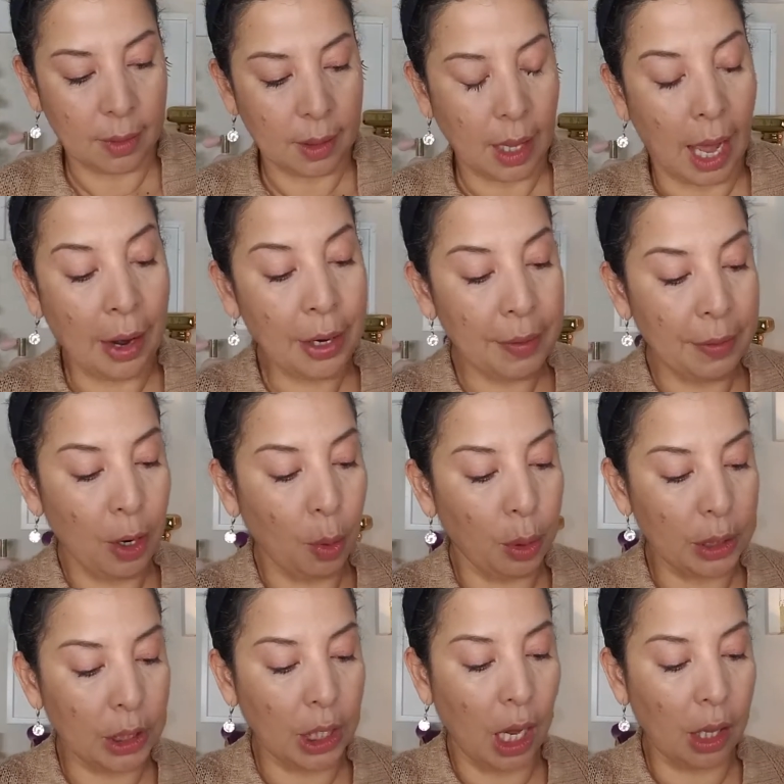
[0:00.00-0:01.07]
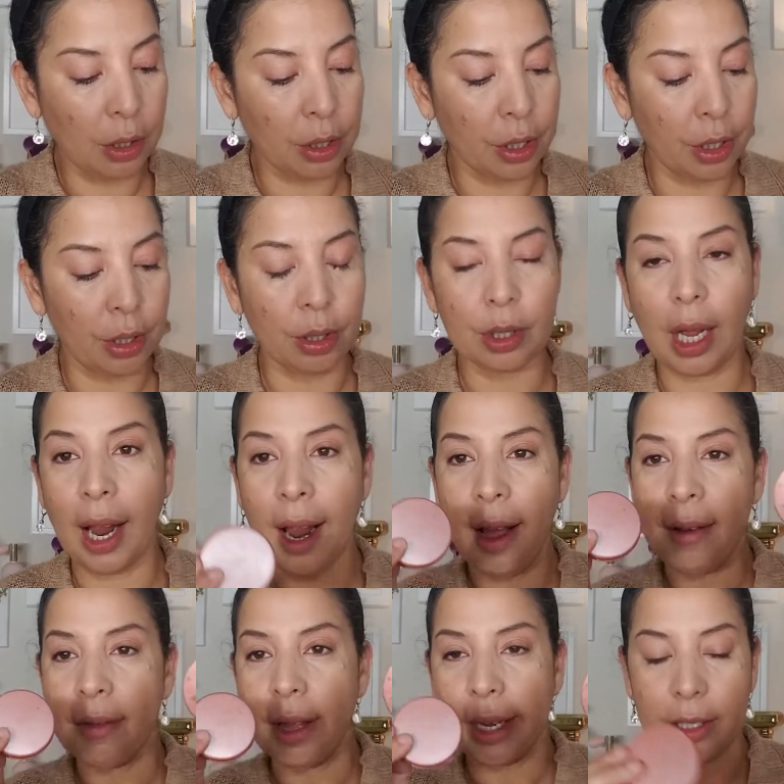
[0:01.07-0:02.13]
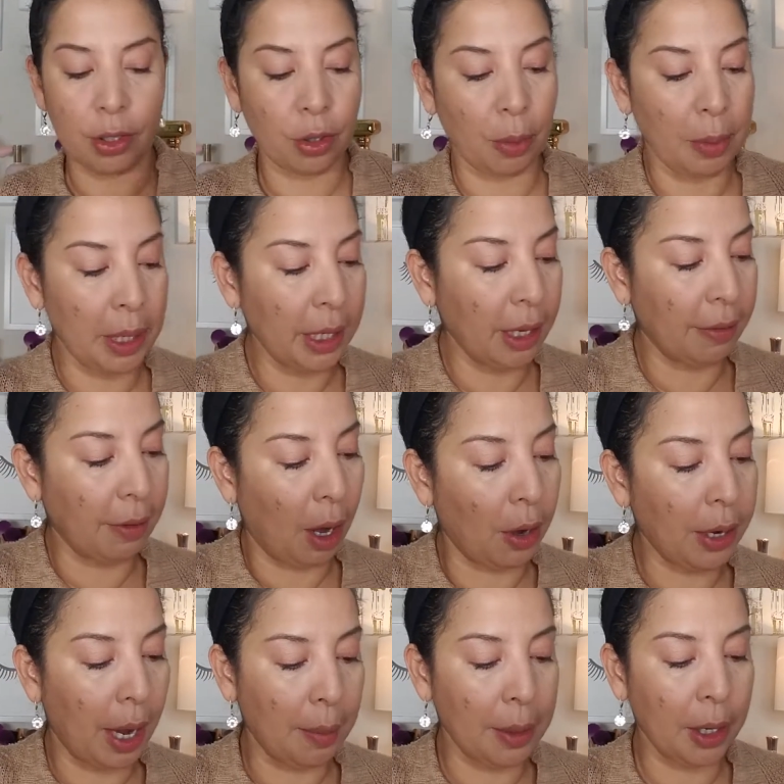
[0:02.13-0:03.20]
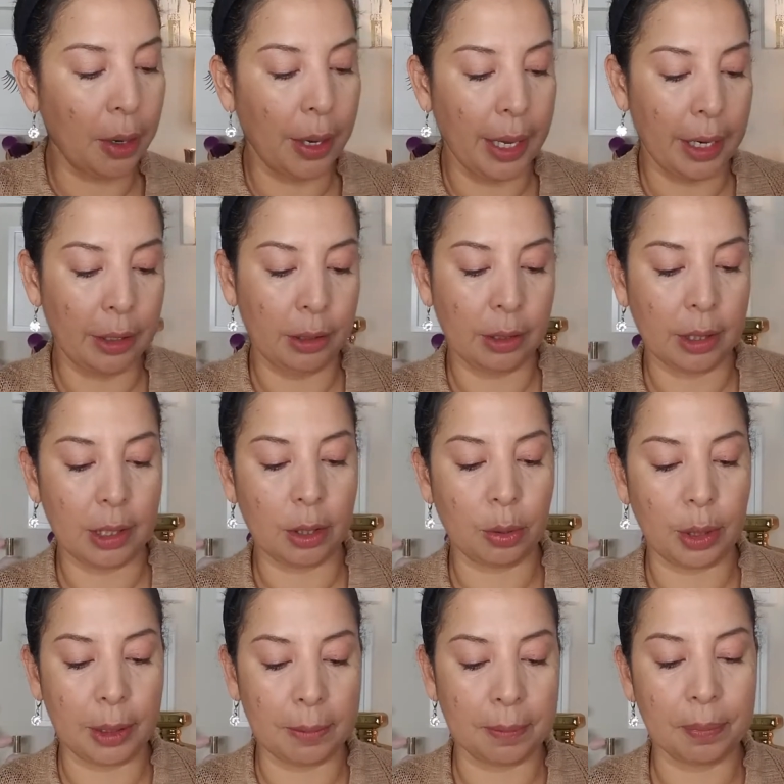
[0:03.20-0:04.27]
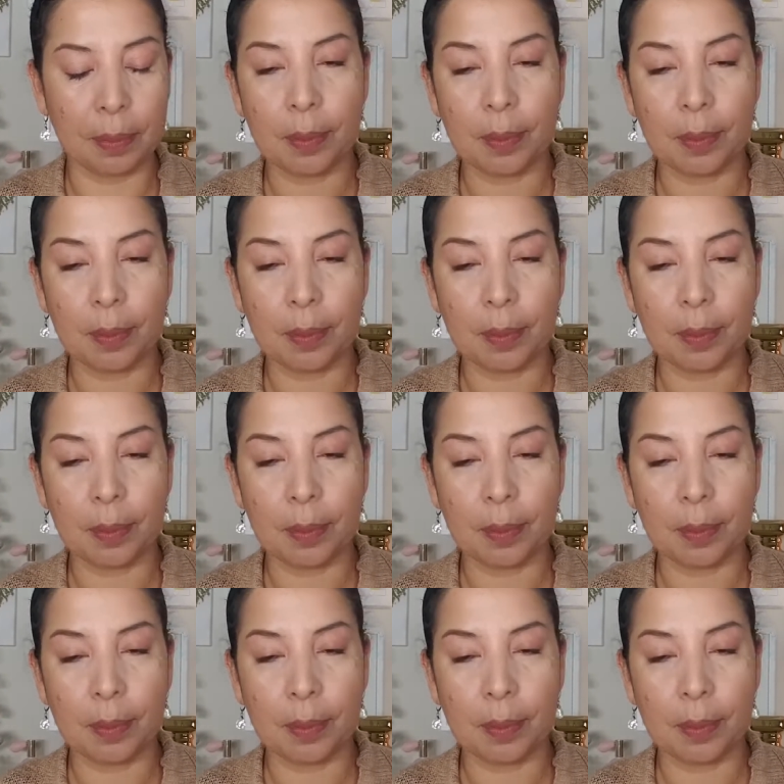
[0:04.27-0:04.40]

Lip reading: I don't even know which color to use. I have like so many of them. Okay, I'm going to go ahead and use this one.